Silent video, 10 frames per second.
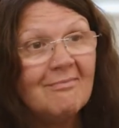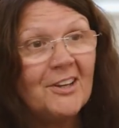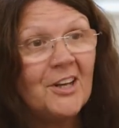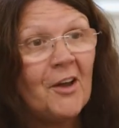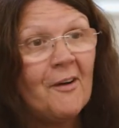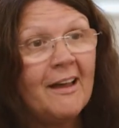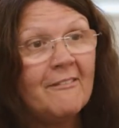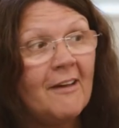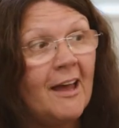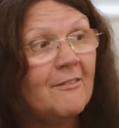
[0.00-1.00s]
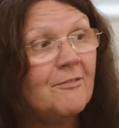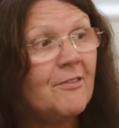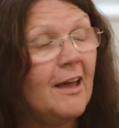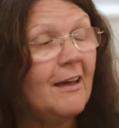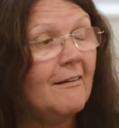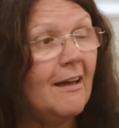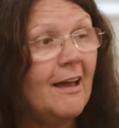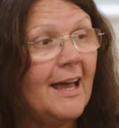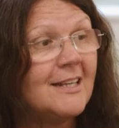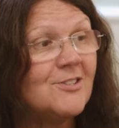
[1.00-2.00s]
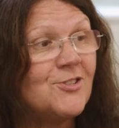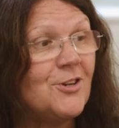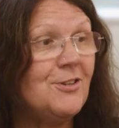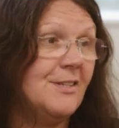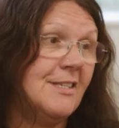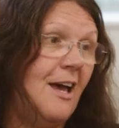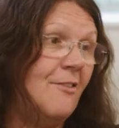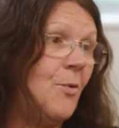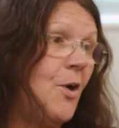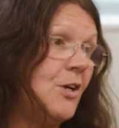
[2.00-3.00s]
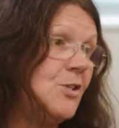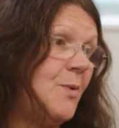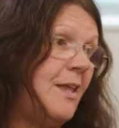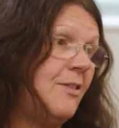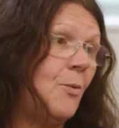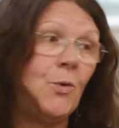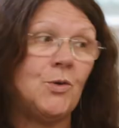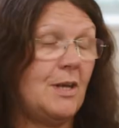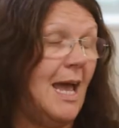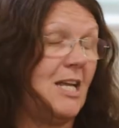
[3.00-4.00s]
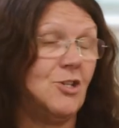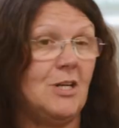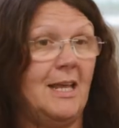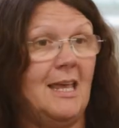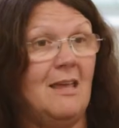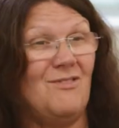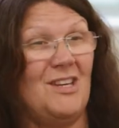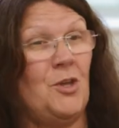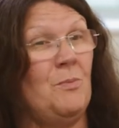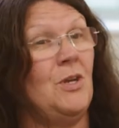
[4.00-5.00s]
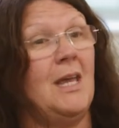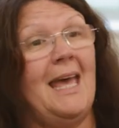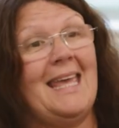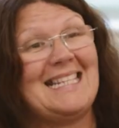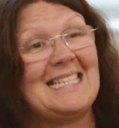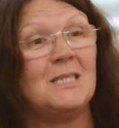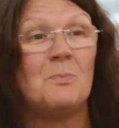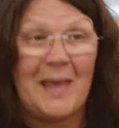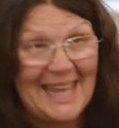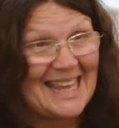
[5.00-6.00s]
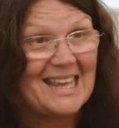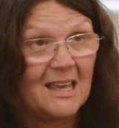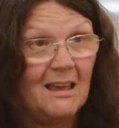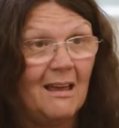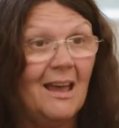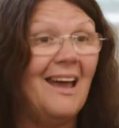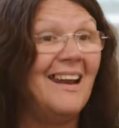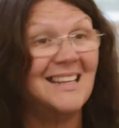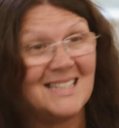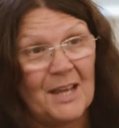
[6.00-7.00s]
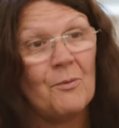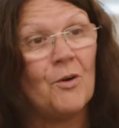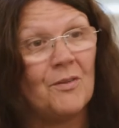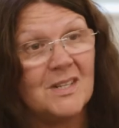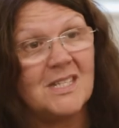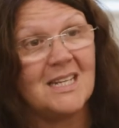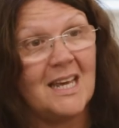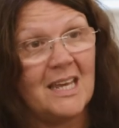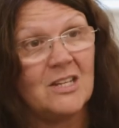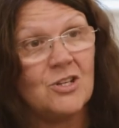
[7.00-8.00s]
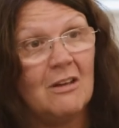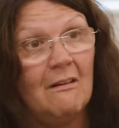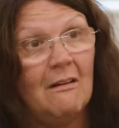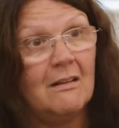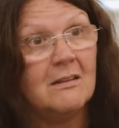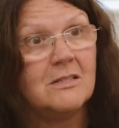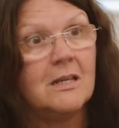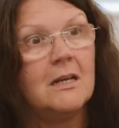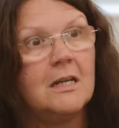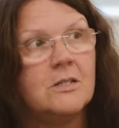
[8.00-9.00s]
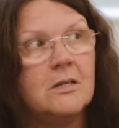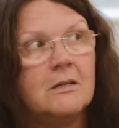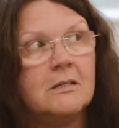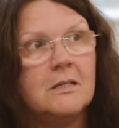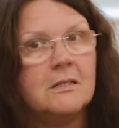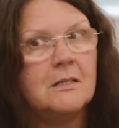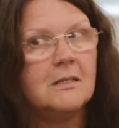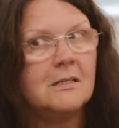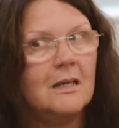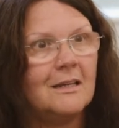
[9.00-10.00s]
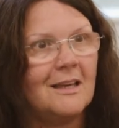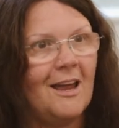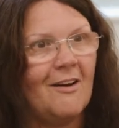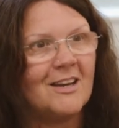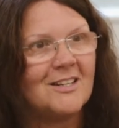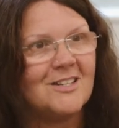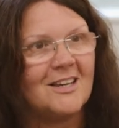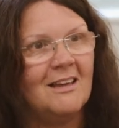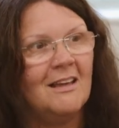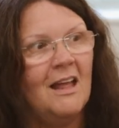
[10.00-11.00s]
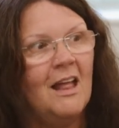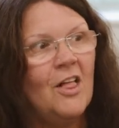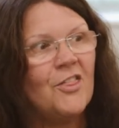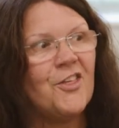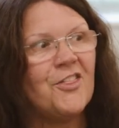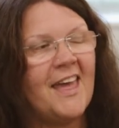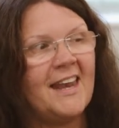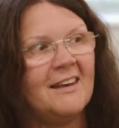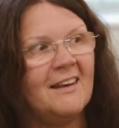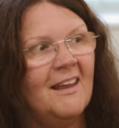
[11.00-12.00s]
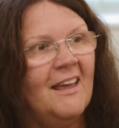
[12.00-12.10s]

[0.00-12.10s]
You know, I've had students that I've worked with that wouldn't actually even communicate and speak unless they were on the stage, and suddenly turned into this other character that then